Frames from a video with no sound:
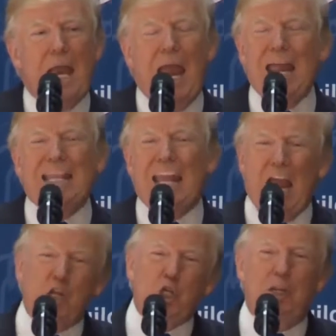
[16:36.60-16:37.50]
and they
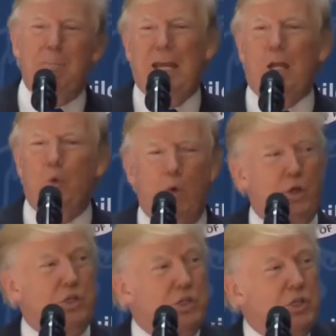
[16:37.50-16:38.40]
actually make it
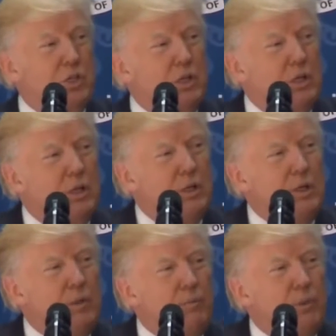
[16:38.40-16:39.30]
worse.
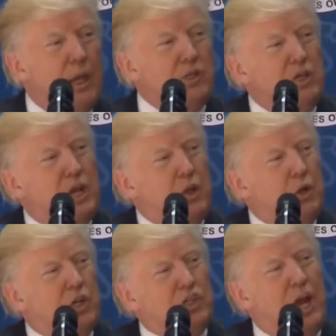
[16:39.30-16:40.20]
As another
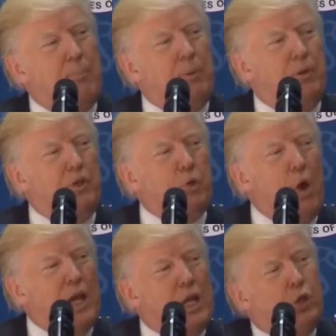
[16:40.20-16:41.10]
example, the
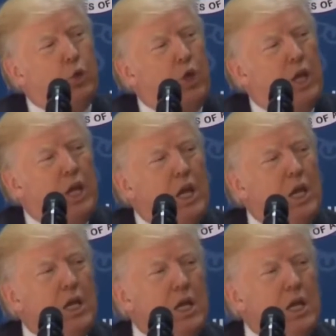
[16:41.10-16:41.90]
23,